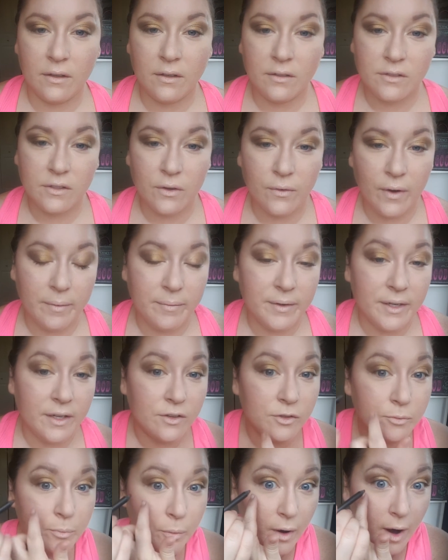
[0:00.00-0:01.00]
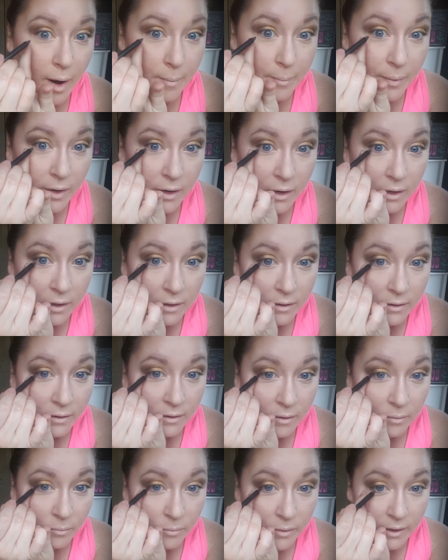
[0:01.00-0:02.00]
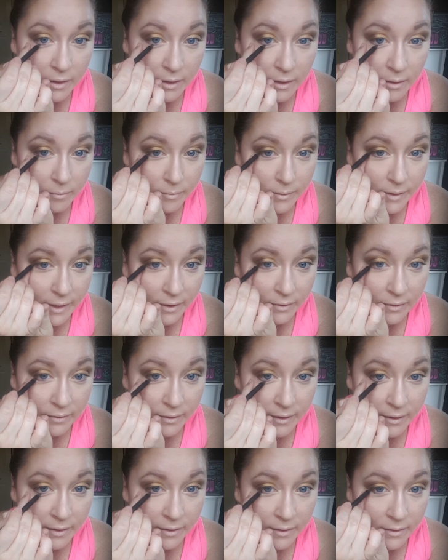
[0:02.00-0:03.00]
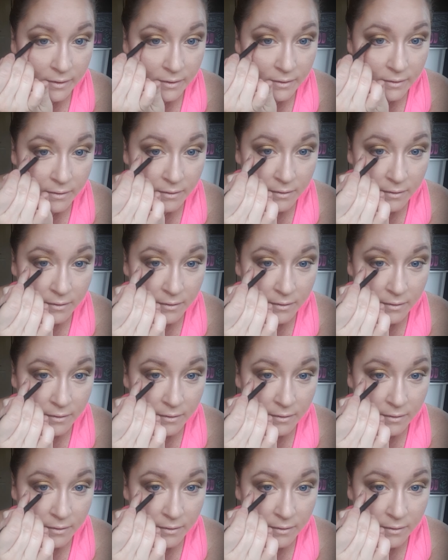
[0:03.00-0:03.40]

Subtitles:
So I'm going to use Proper. I'm going to come down here,